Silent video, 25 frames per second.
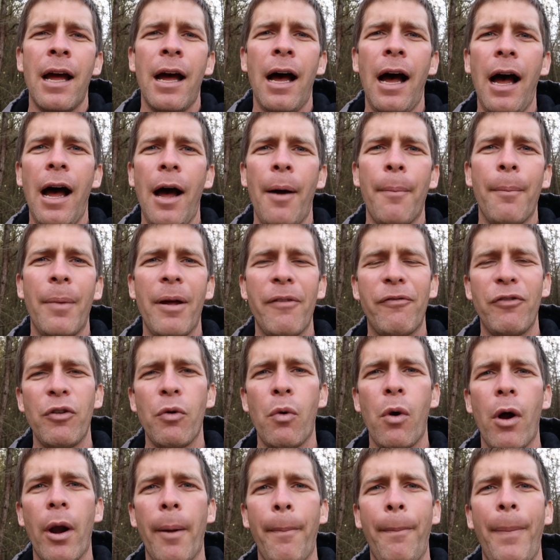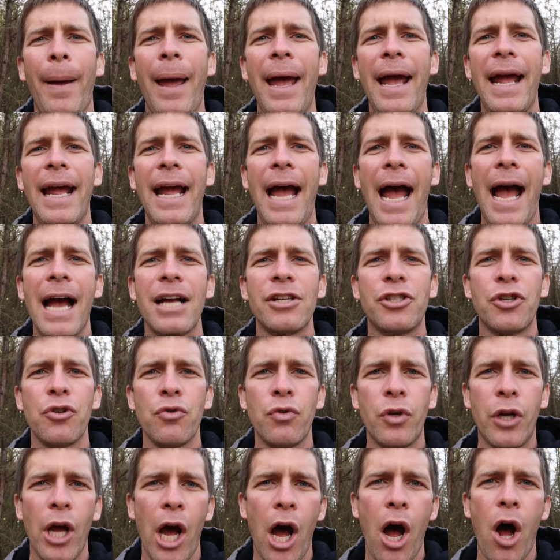Um, if you want to pay as
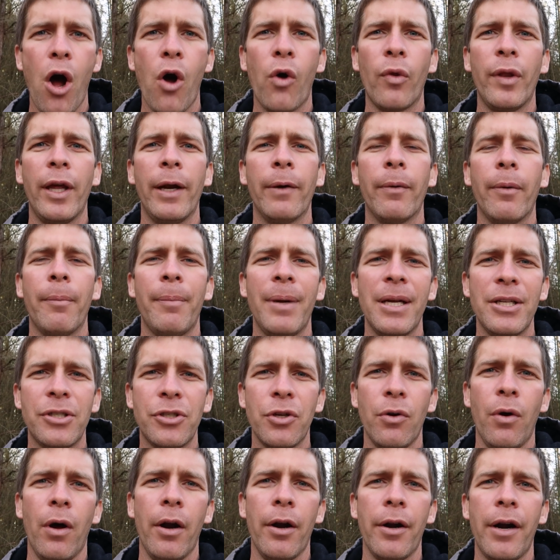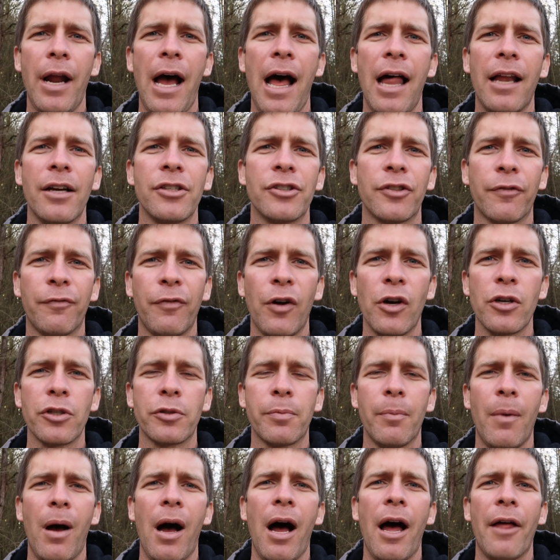you go, then it would be $200 the
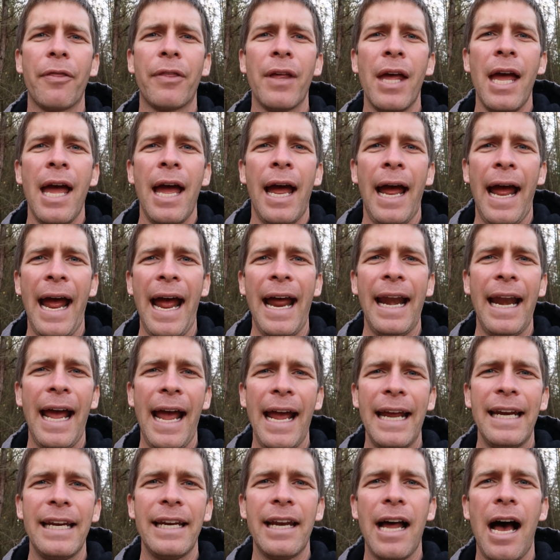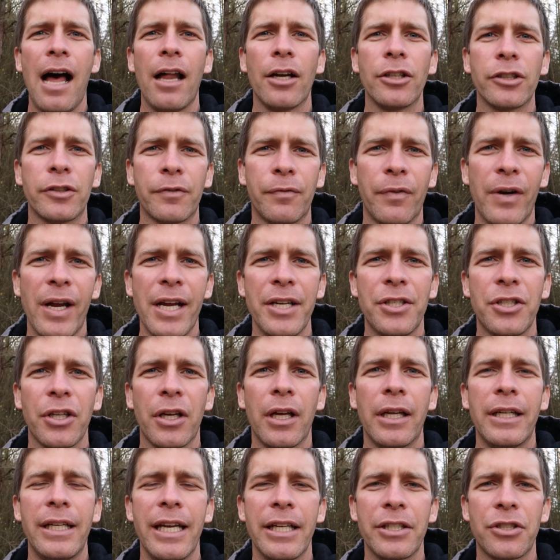first month and $80 for each
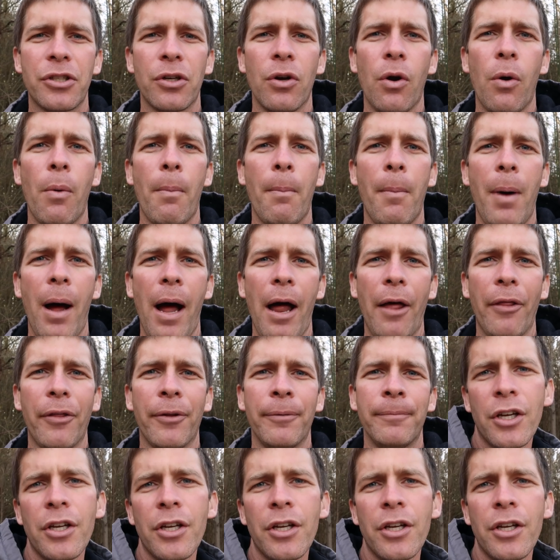additional month.